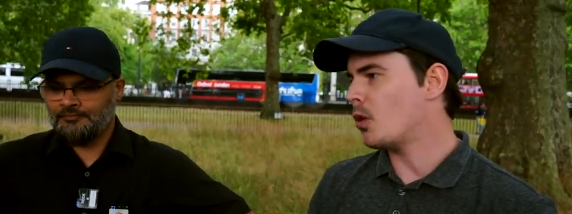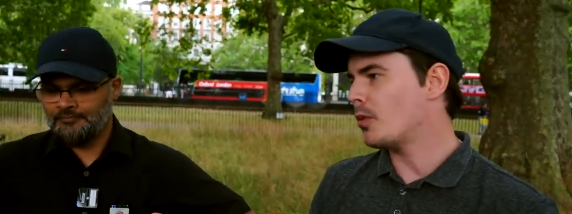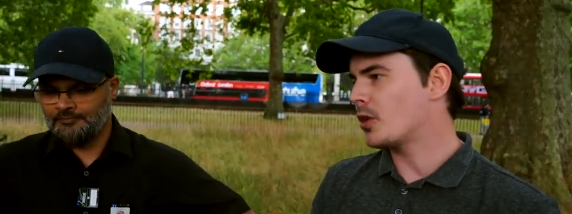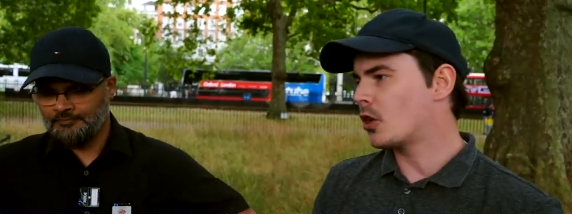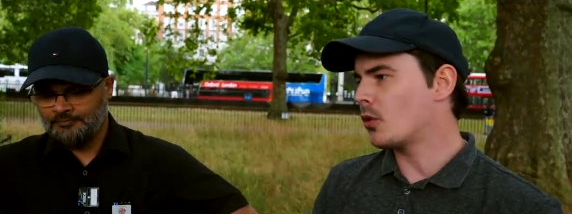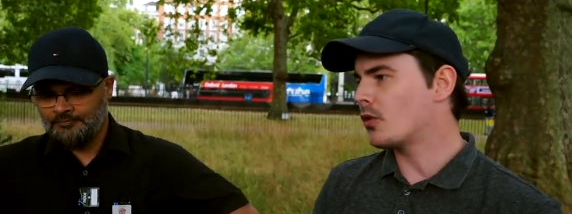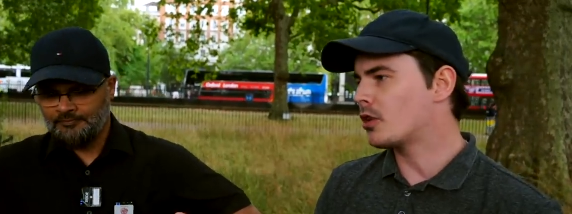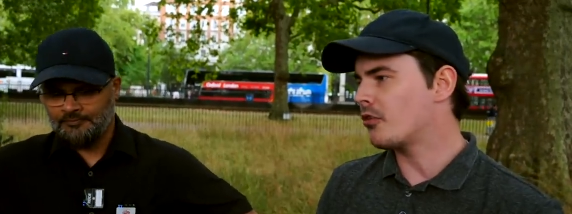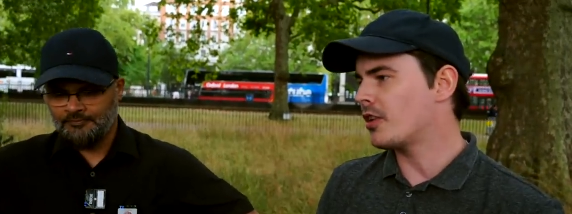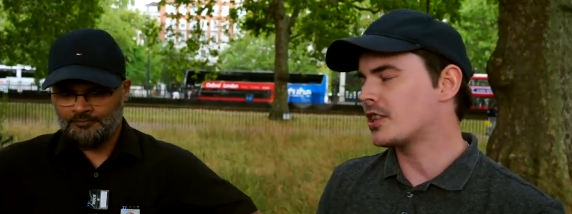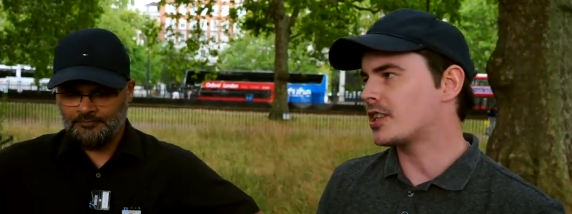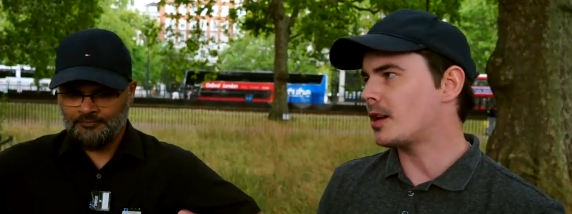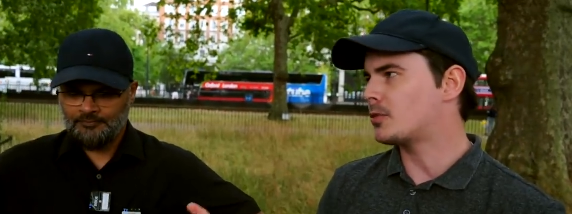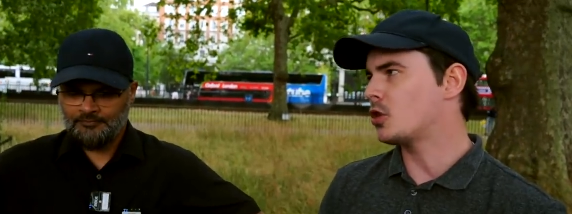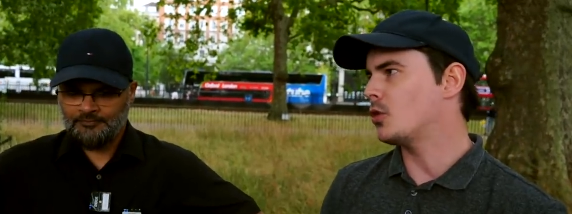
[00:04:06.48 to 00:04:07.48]
Speaker 1: what we call the Greek
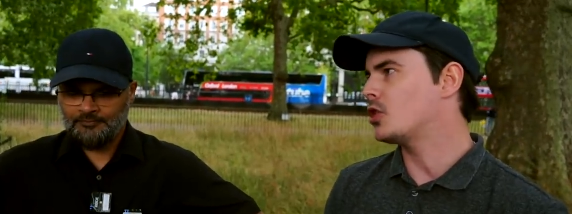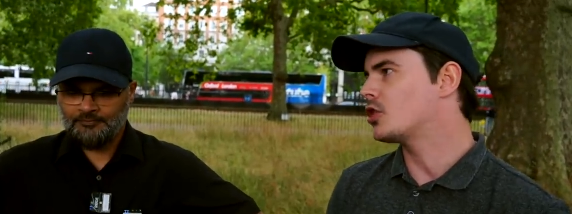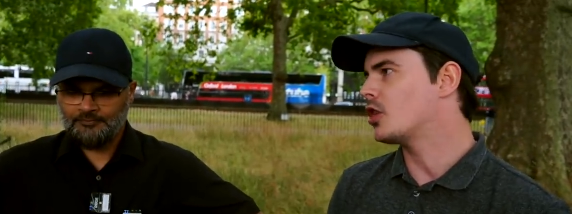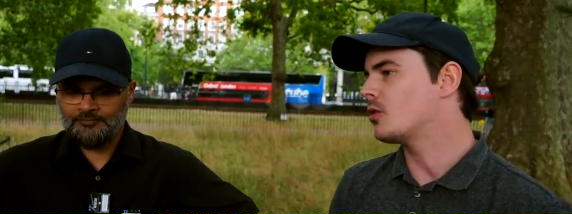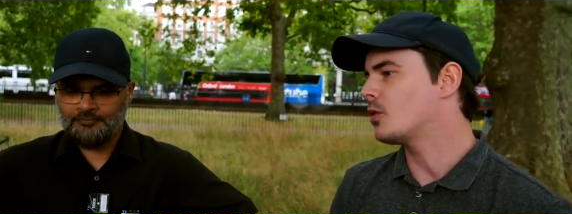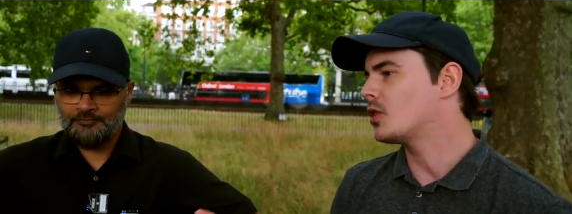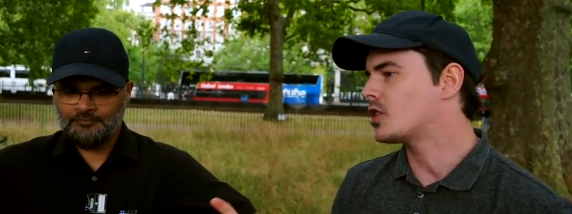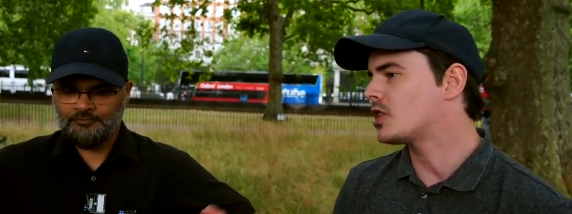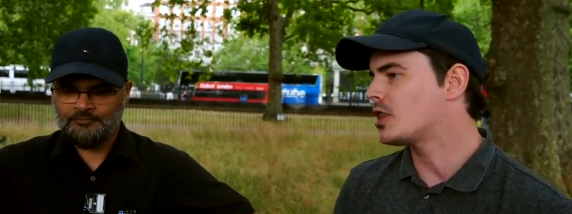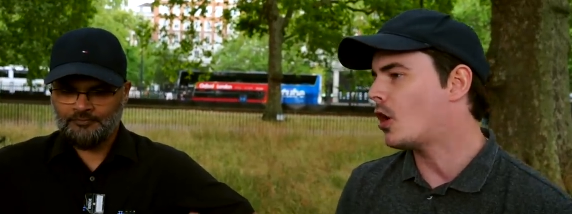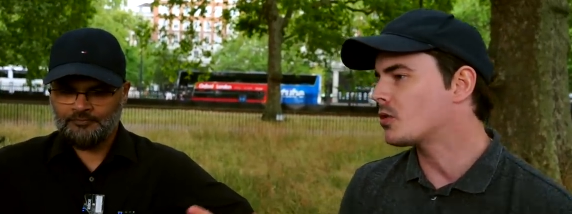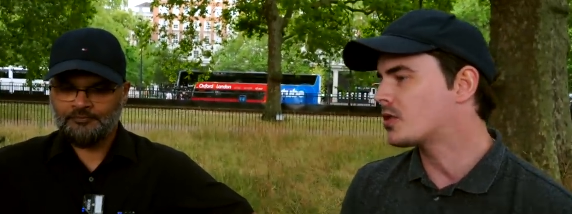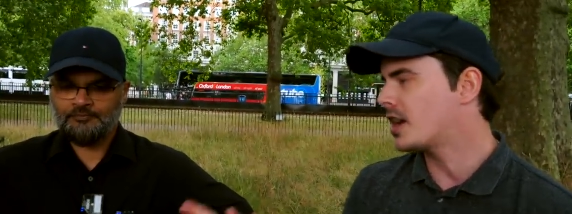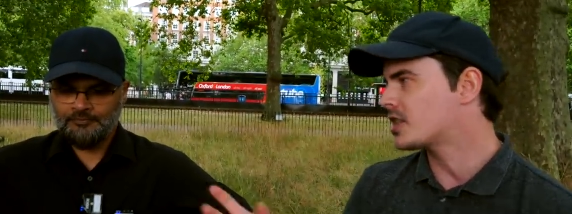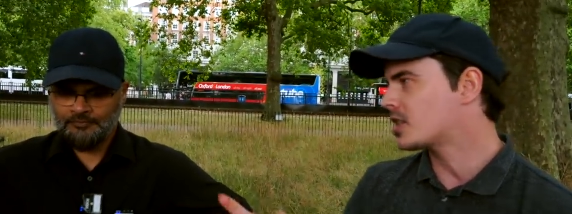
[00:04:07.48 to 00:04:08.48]
Septuagint, which is the
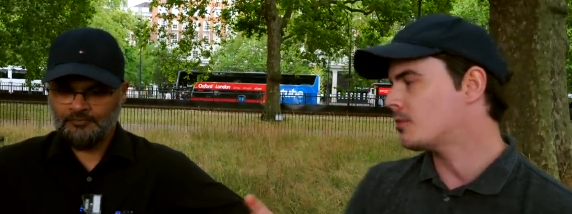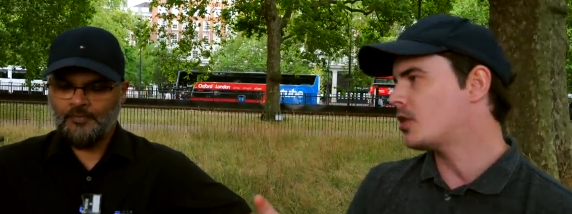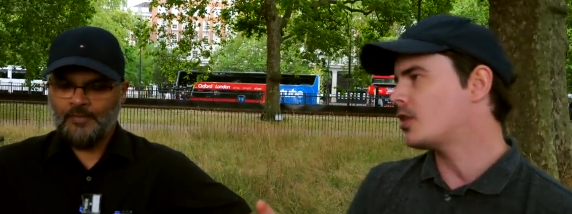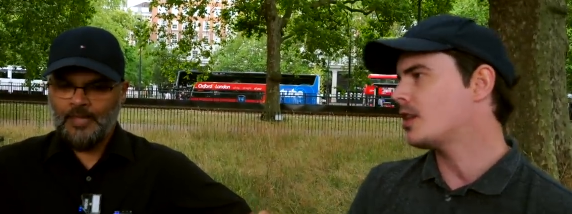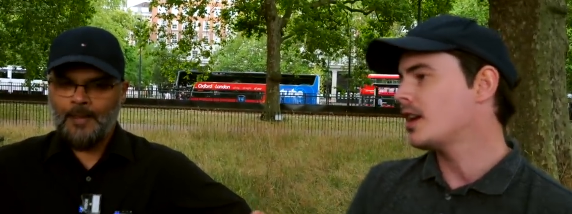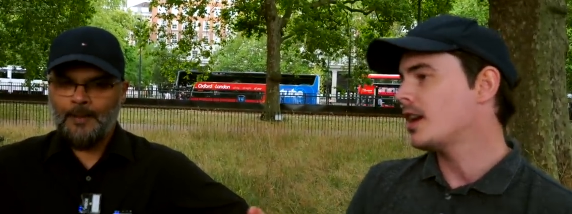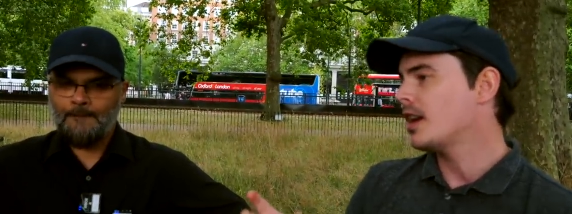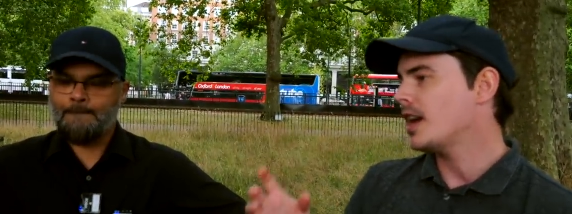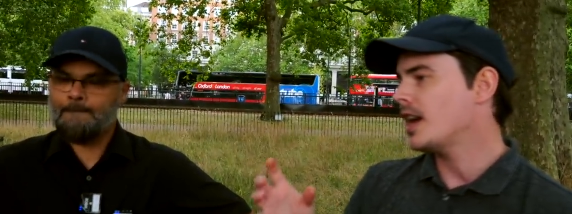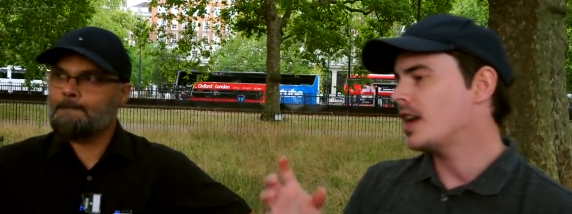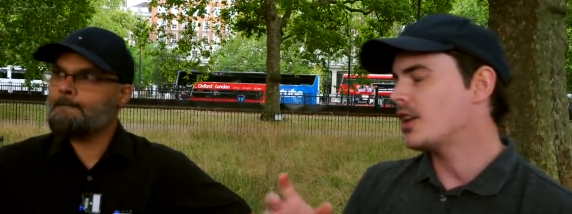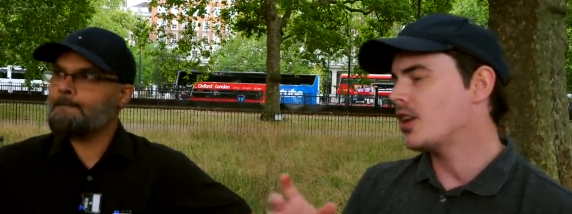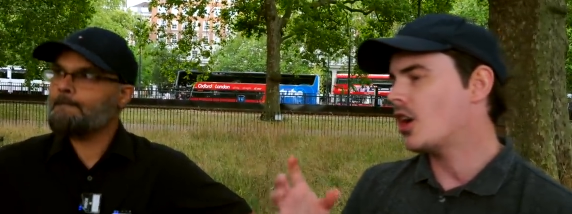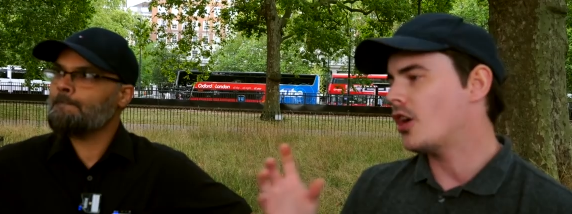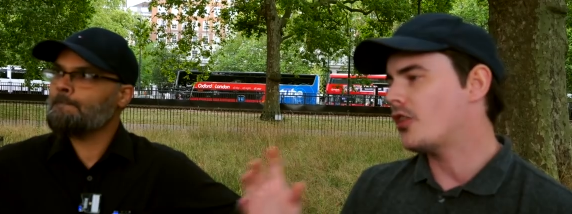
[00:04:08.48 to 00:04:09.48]
Old Testament
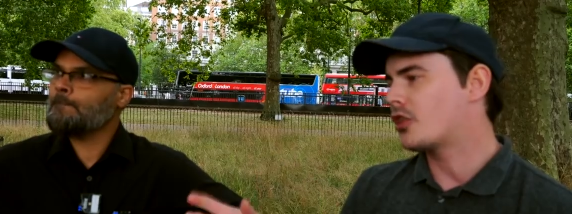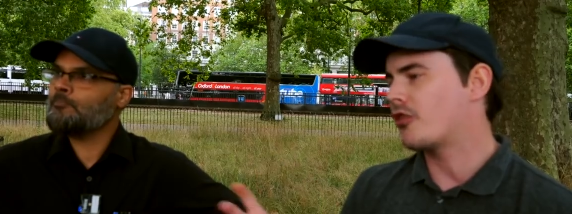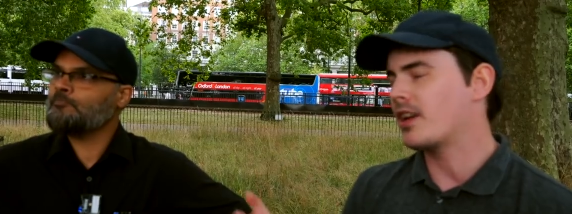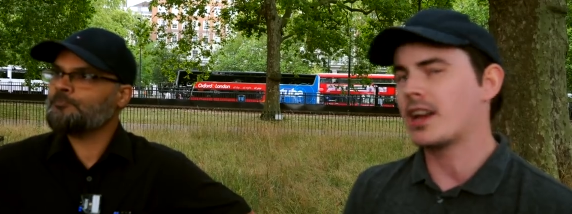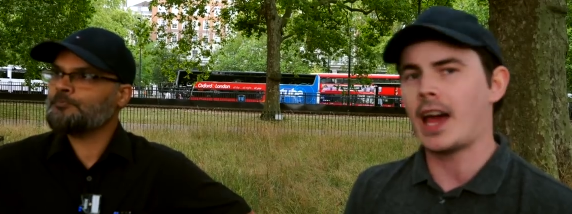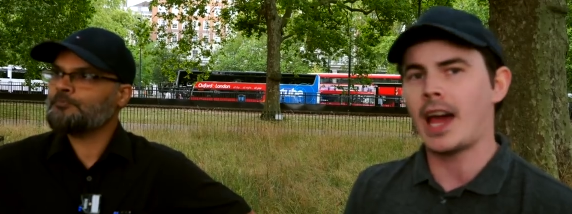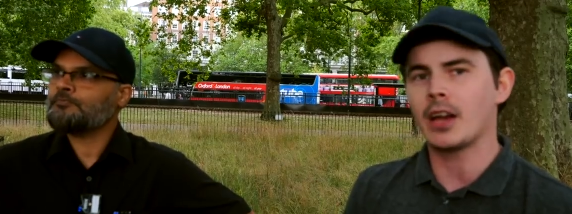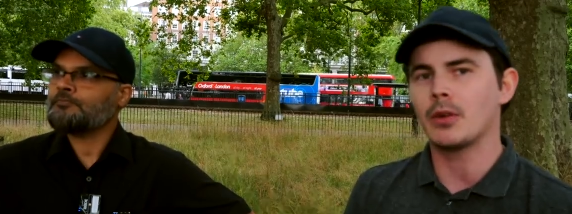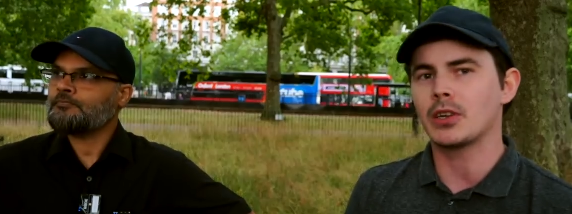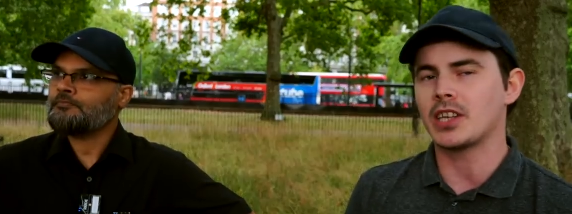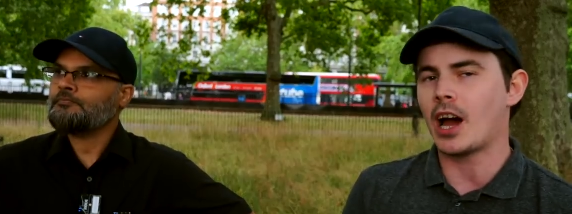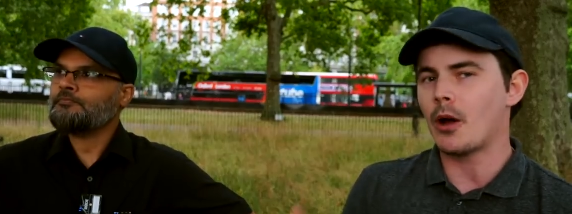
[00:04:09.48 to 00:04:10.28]
in uh, the Greek language.